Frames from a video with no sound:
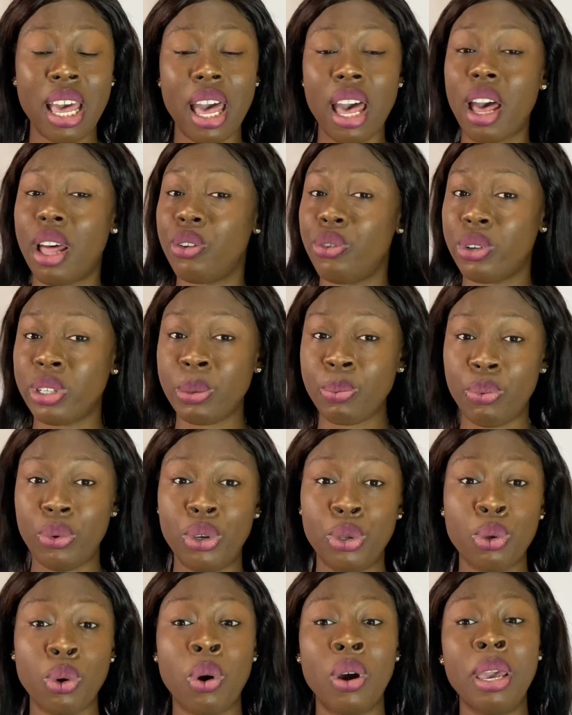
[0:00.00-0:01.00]
and your
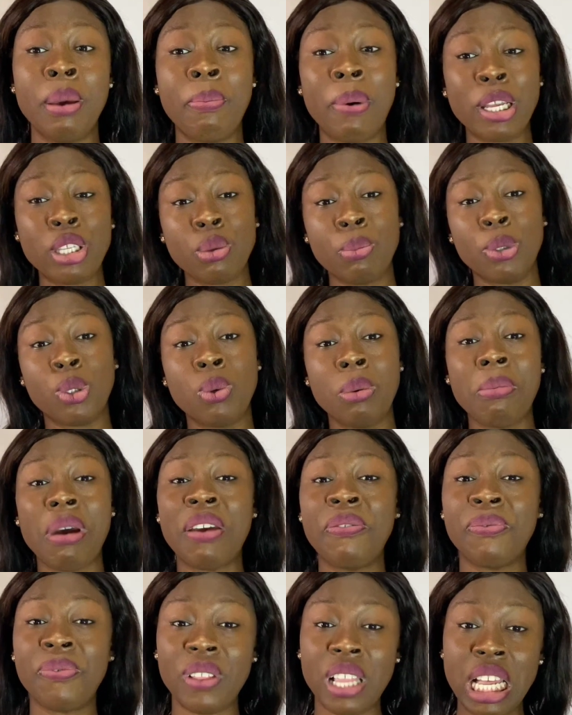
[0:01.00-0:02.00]
spirit, or a battle between my
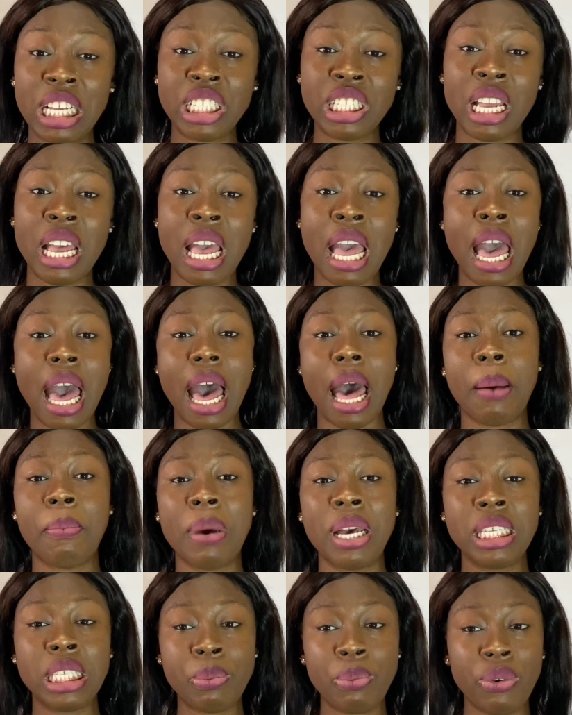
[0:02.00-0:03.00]
flesh and
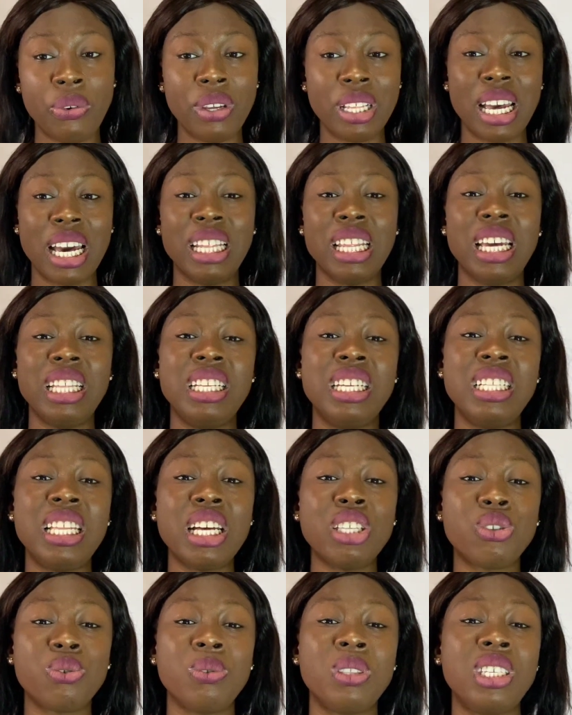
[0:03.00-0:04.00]
my spirit, and I
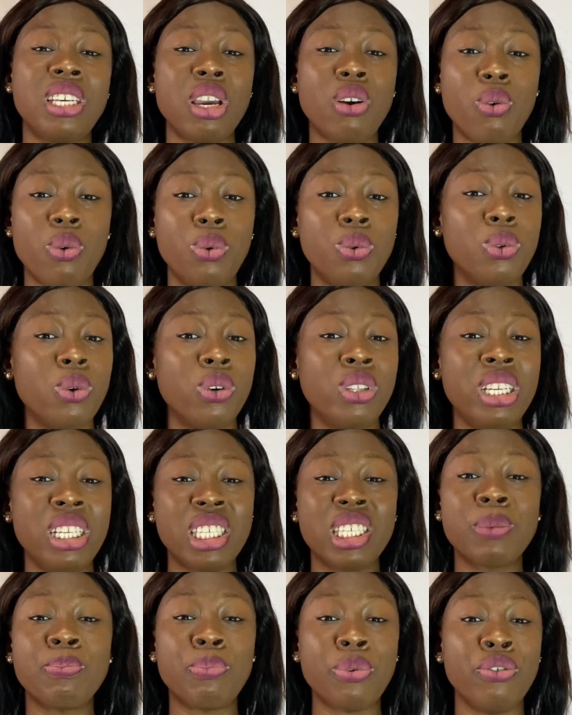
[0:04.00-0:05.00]
needed to take hold on it
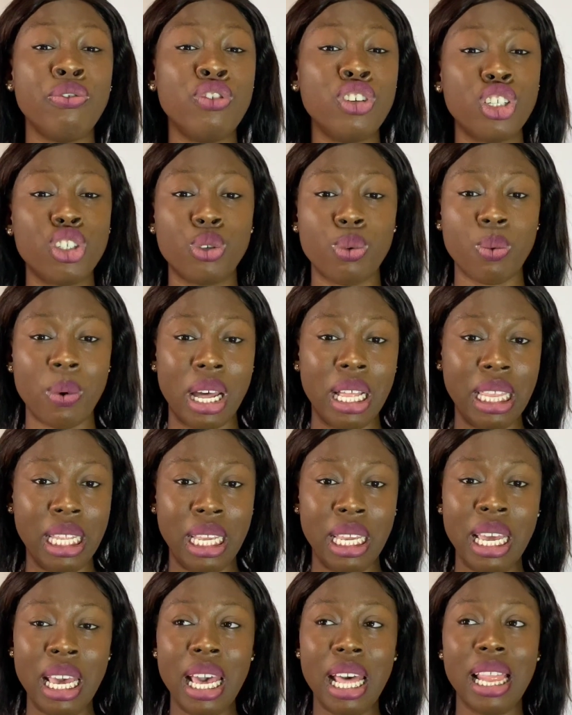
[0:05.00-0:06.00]
spiritually.